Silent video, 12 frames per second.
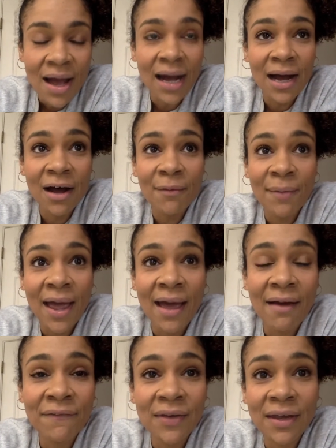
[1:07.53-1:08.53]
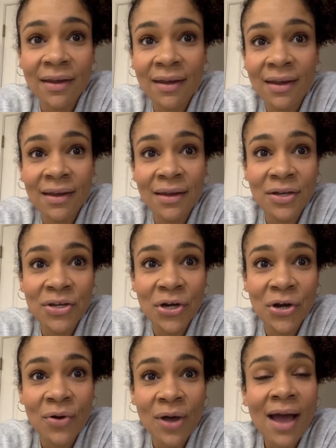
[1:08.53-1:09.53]
um, having, you
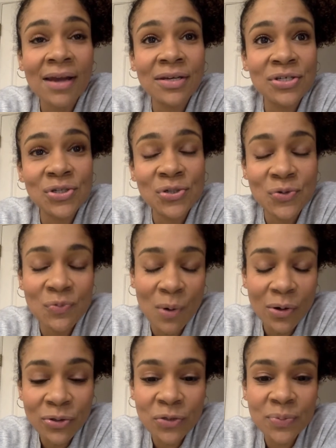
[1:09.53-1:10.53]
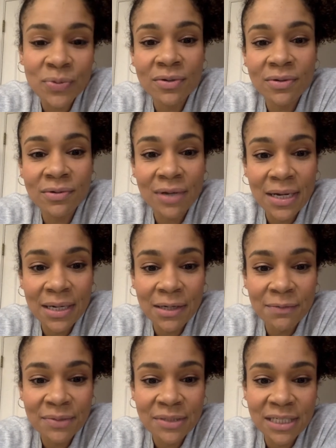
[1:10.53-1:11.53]
know, gotten to multiple
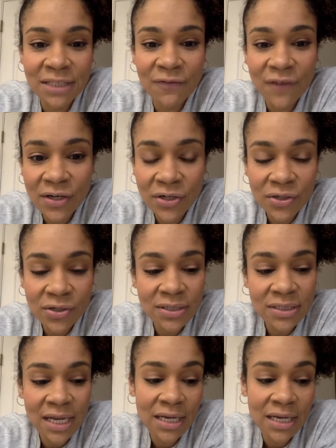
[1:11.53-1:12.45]
um, six figures.